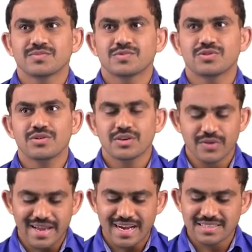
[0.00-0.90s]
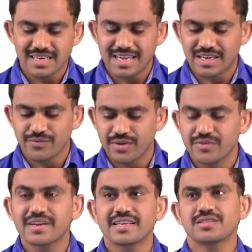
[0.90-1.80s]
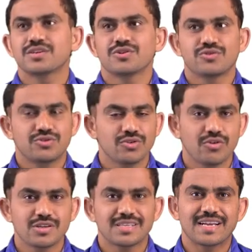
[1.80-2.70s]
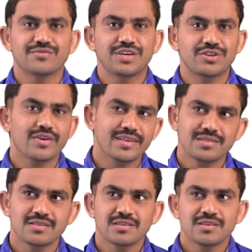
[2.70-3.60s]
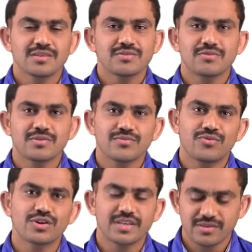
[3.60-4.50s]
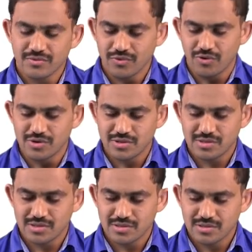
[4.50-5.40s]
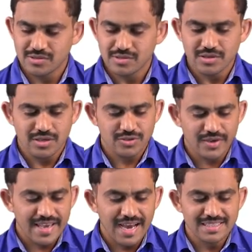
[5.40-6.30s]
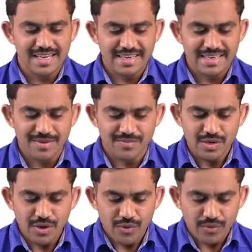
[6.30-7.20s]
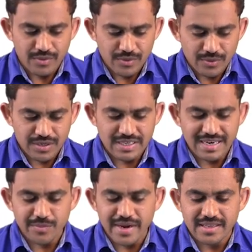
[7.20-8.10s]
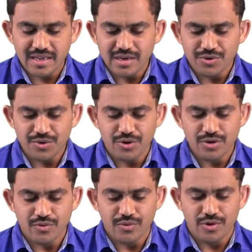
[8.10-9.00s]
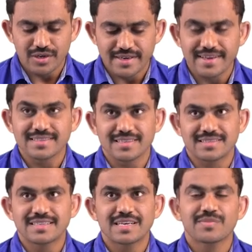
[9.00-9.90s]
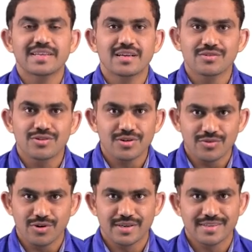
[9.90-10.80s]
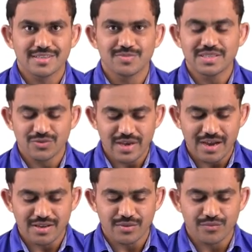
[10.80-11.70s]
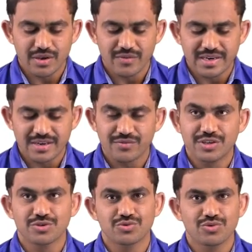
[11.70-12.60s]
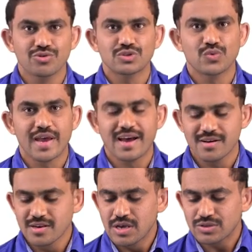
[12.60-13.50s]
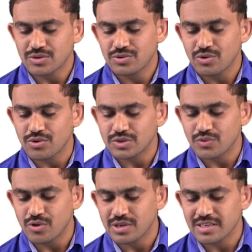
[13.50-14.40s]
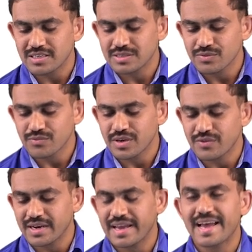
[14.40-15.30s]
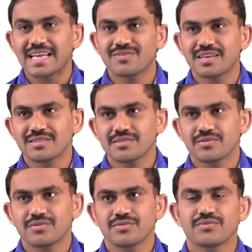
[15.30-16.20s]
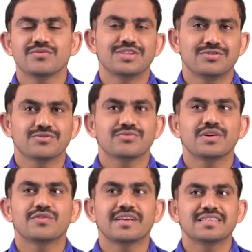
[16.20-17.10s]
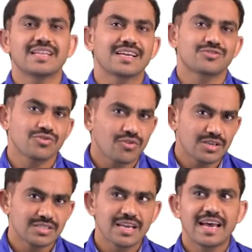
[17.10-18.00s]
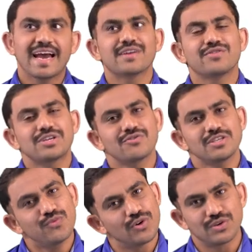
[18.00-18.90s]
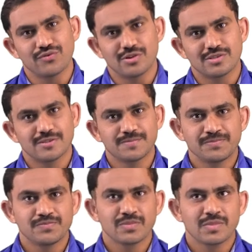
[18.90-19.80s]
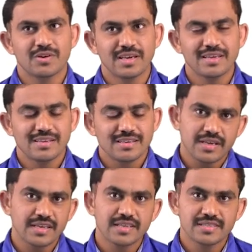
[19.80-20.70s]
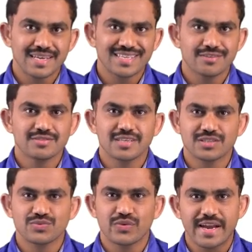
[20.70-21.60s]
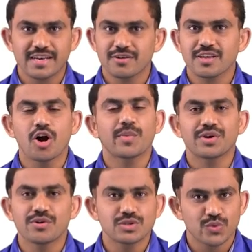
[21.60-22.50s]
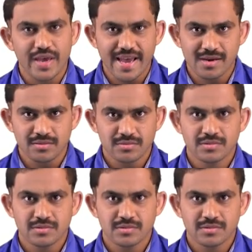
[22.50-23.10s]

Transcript: So your answer like V1 is 2 volts and V2 is 14 volts. So he has like determine the node voltages. Determine the node voltages means we have like V1 and V2 two nodes we have. So two nodes voltage is V1 as well as V2. V1 is like 2 volts and V2 14 volts. Okay. Any circuit, just find out the how many nodes we have.